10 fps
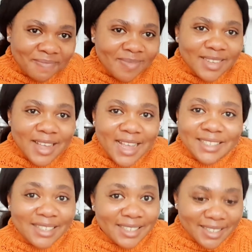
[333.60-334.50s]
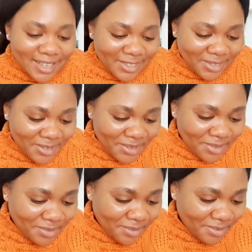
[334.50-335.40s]
Guys, he's eating though.
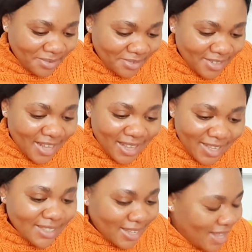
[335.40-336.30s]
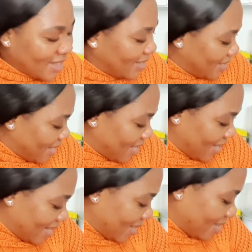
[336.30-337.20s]
He's
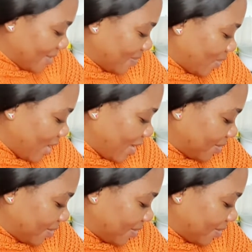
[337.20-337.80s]
eating. Okay.